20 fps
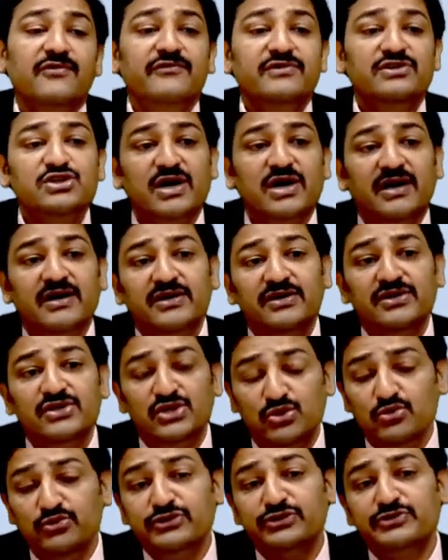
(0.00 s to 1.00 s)
which are
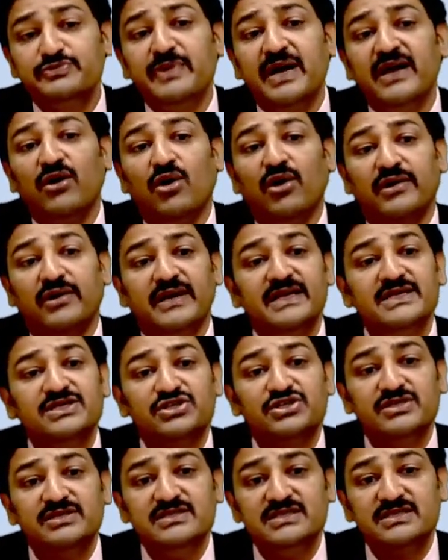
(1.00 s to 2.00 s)
used by
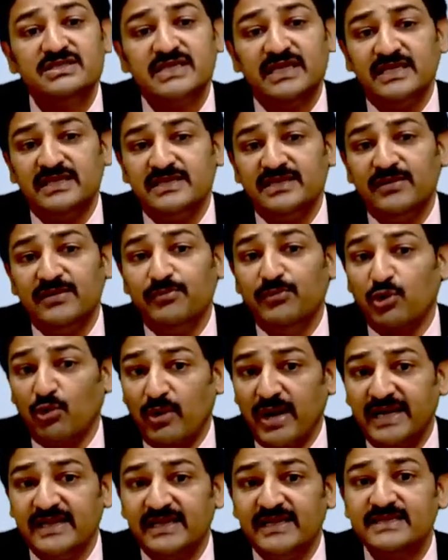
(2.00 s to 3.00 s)
organizations in
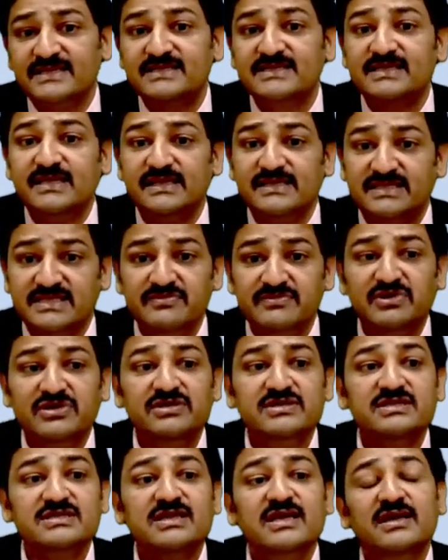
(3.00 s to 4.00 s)
providing its
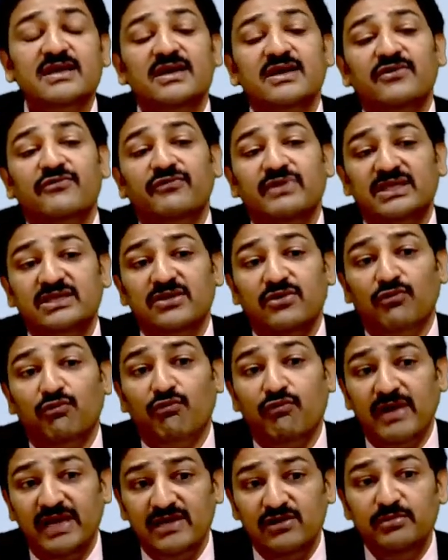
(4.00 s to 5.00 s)
customers with
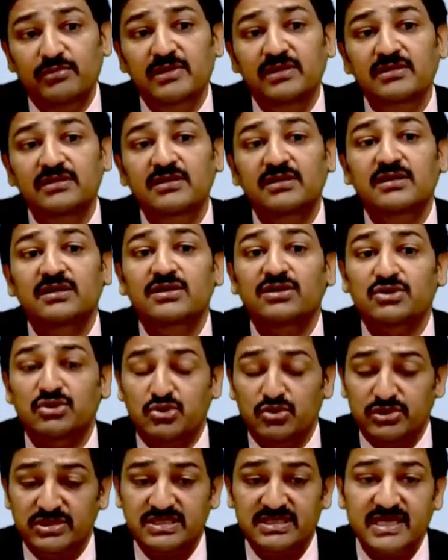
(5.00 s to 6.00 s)
valuable
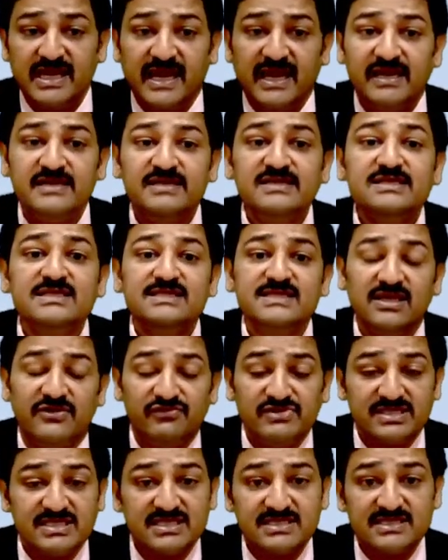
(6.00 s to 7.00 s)
goods and
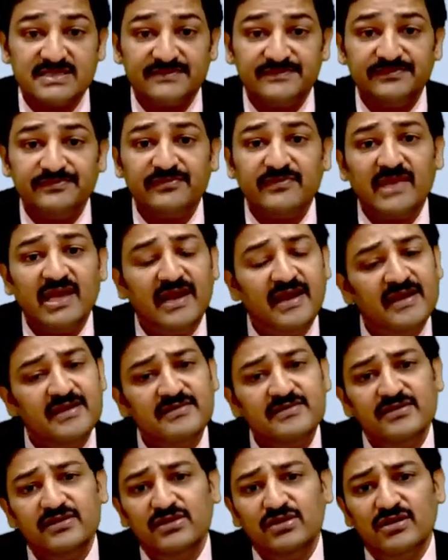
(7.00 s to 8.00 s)
services.
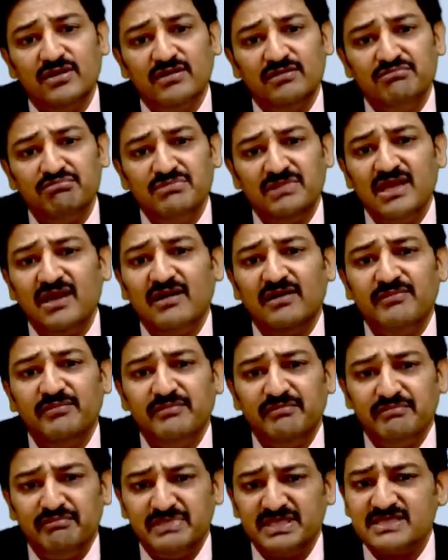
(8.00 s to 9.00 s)
And they are
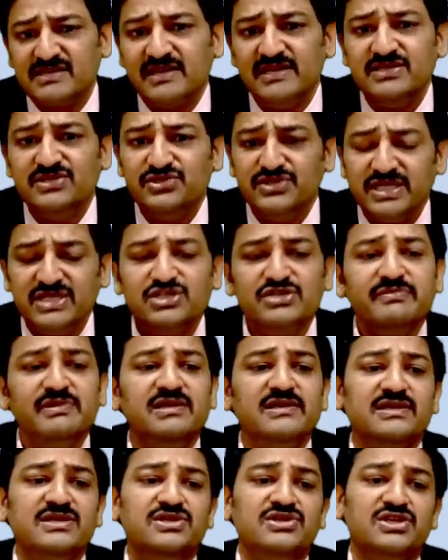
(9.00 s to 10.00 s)
basically tangible
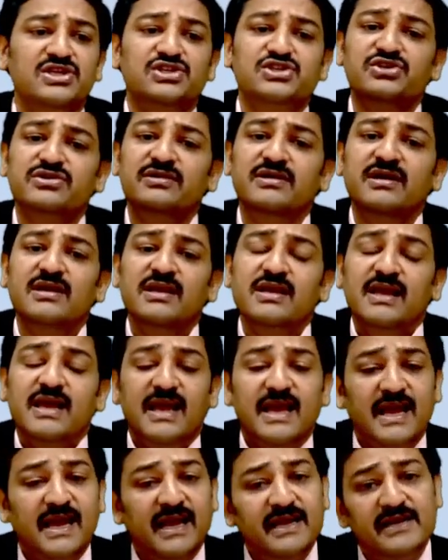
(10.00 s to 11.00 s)
in nature,
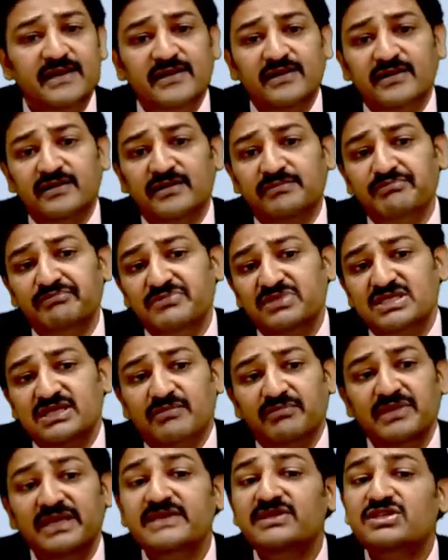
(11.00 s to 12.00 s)
and
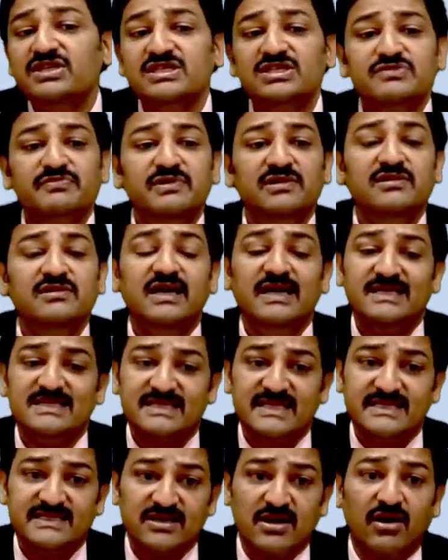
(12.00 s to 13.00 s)
some intangible
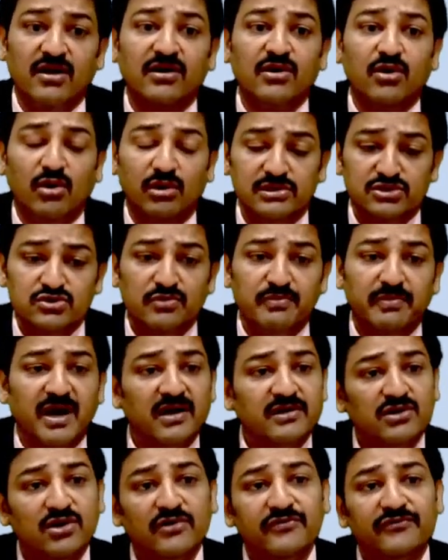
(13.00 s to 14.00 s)
assets are also
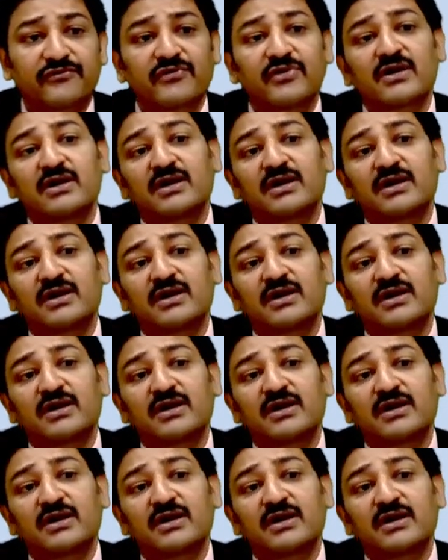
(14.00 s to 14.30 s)
part of